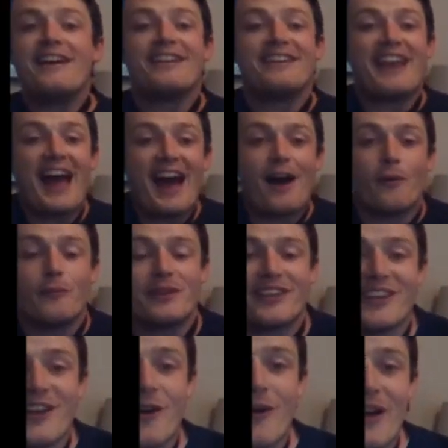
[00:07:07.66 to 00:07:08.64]
Now we
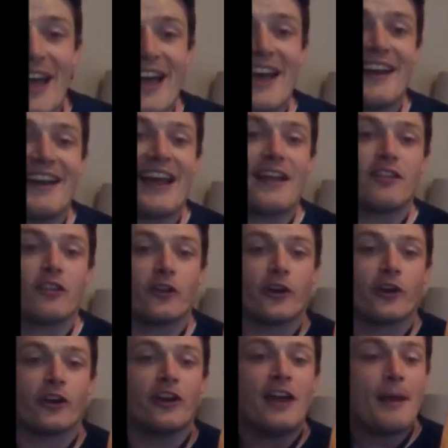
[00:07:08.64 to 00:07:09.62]
can go ahead and
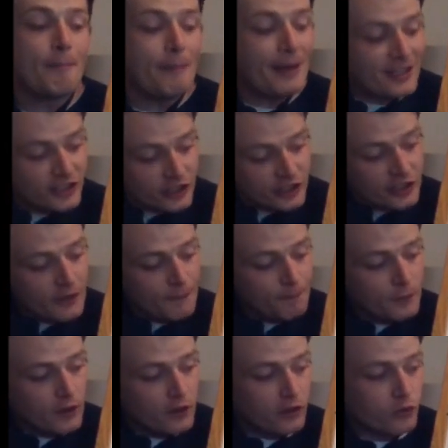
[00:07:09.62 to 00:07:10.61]
learn measures
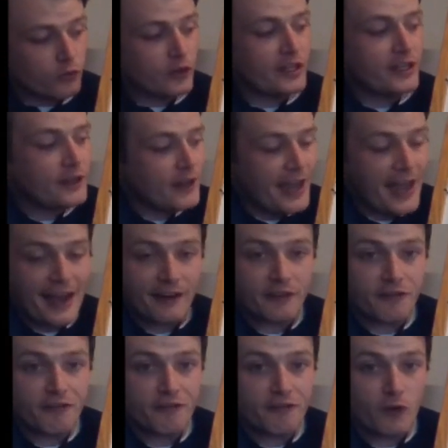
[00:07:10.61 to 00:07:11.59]
3 and
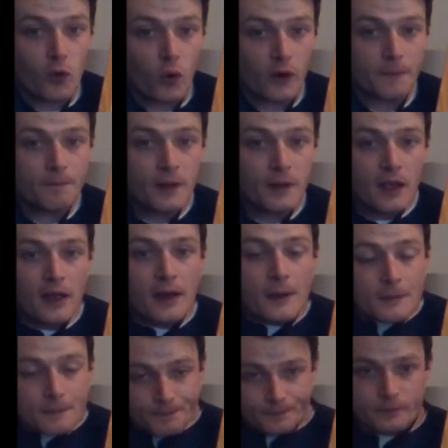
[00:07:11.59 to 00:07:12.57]
4.
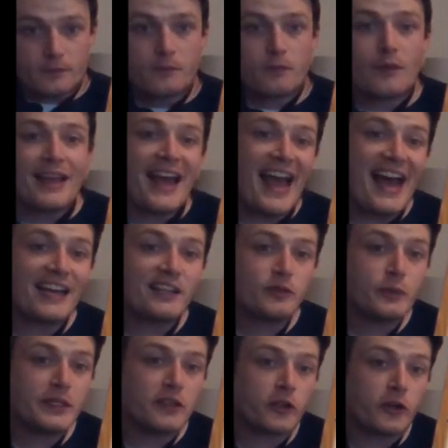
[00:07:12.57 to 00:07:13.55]

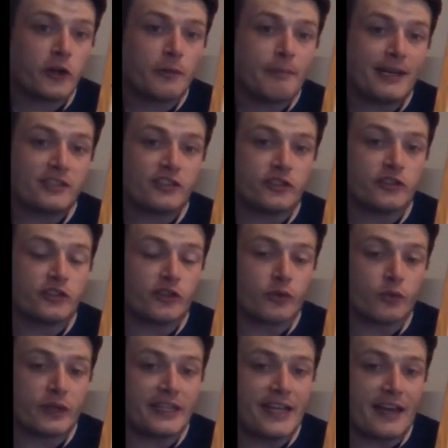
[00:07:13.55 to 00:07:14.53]
As we learn measures
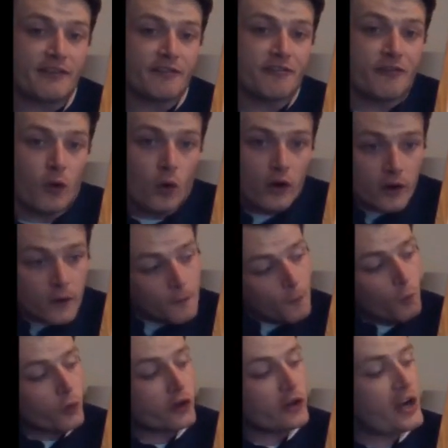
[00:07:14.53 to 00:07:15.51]
3 and 4,
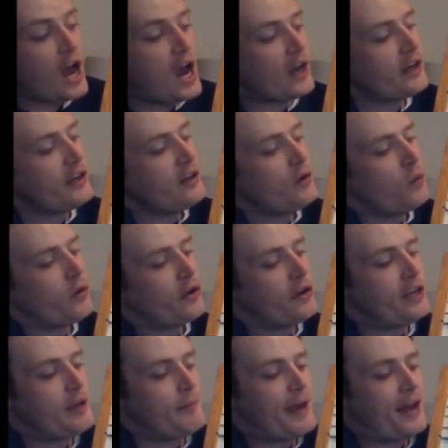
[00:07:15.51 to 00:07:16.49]
we're not going to
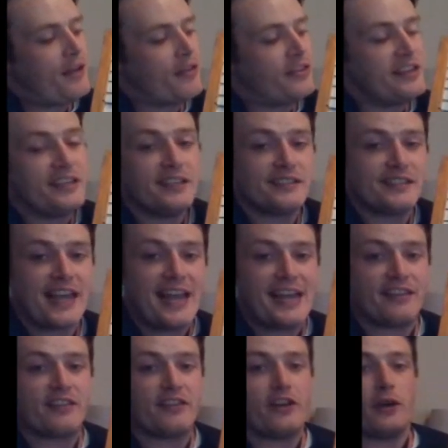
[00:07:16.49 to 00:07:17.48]
worry about these
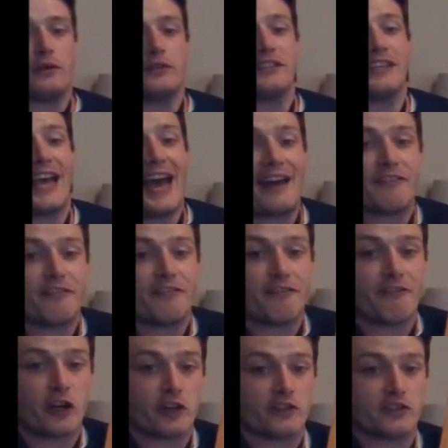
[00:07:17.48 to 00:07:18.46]
8th notes at
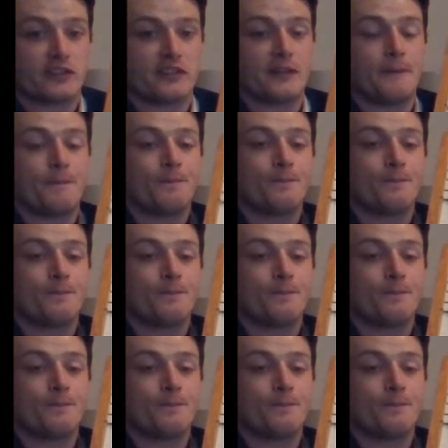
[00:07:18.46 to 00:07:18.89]
first.